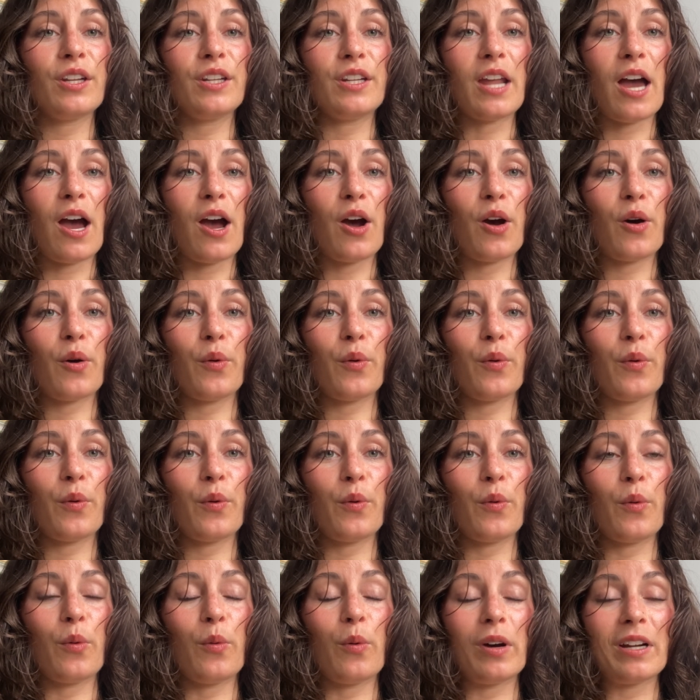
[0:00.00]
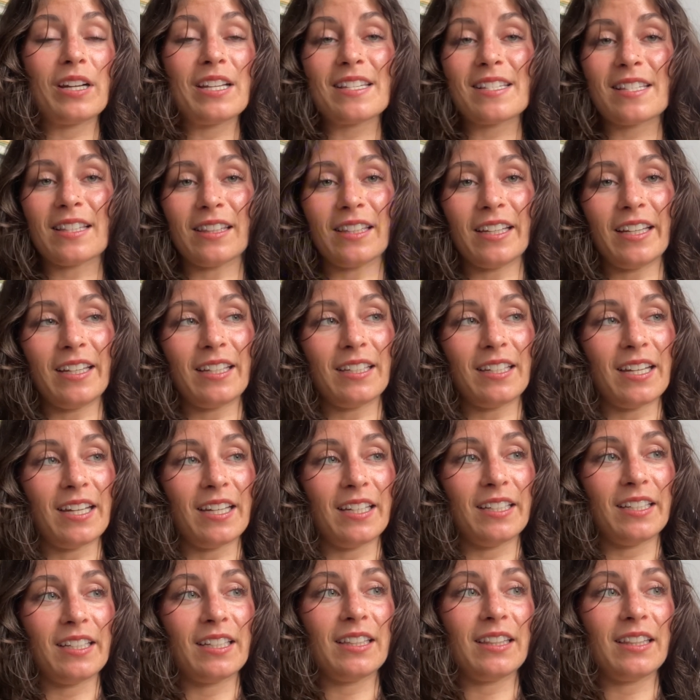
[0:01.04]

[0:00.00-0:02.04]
Now, what is lignin?